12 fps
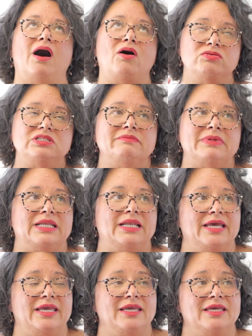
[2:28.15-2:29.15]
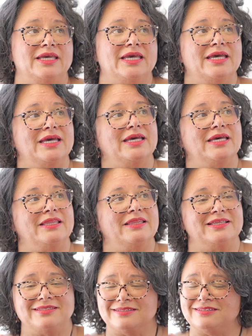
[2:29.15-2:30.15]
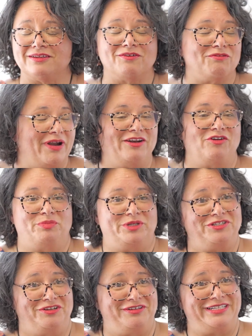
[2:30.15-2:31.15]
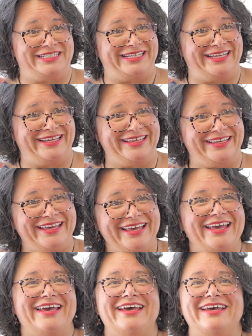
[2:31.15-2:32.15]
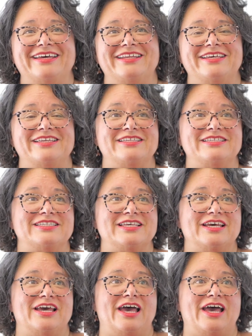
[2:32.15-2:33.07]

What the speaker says: ultimately, this is a great opportunity. It is